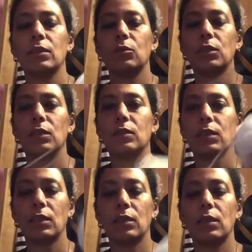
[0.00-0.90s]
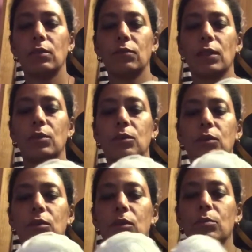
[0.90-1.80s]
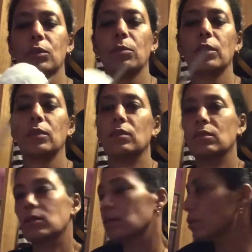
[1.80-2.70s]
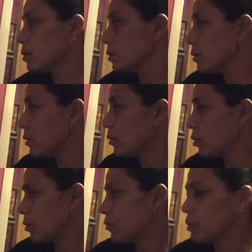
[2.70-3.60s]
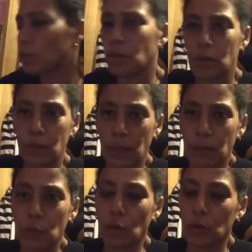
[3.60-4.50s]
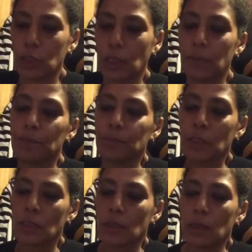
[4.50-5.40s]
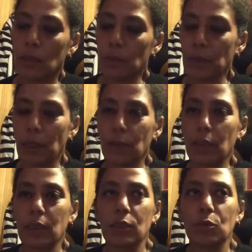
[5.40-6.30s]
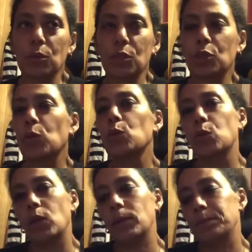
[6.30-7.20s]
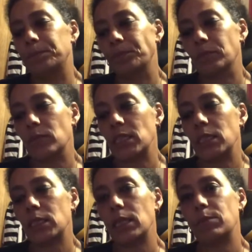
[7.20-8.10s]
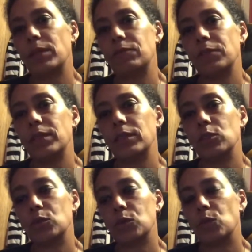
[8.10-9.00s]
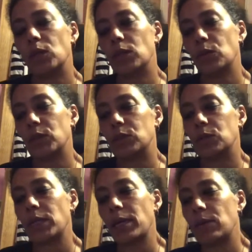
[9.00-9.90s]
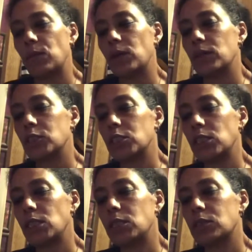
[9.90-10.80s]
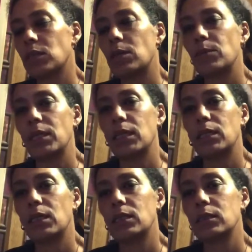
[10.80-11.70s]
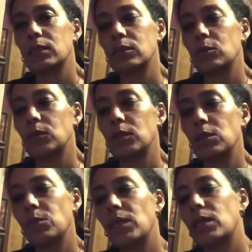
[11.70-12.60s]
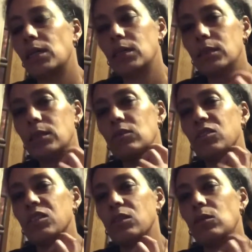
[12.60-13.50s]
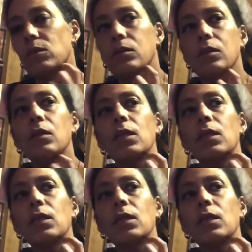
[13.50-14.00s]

I couldn't sit and knit for hours. Sometimes I would love to crochet, but how I got into it was school. And then my friend I used to work with, do care work, she'd start making cards. I said, oh, don't you make cards? And she said, oh, no.